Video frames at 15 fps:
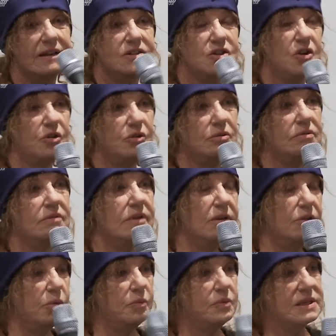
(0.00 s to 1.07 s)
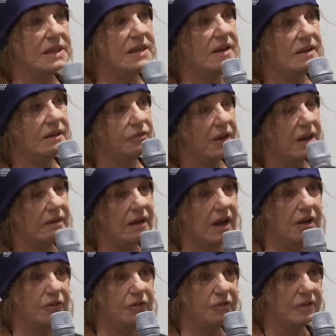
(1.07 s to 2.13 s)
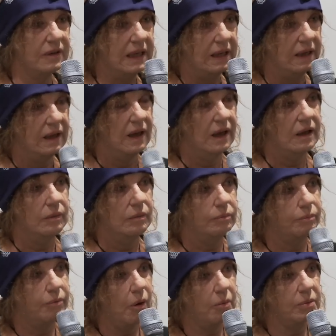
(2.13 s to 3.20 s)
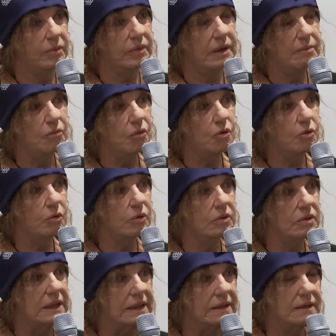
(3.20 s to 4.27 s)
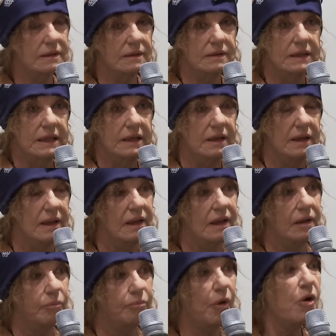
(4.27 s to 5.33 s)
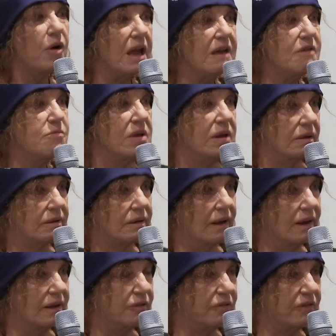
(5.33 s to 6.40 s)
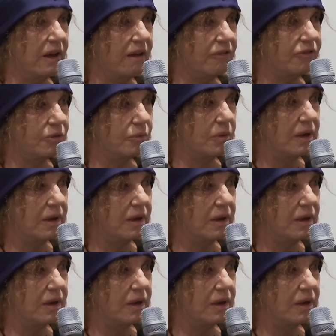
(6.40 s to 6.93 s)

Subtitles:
So, you know, it was the end of our kind of probably more bohemian kind of life that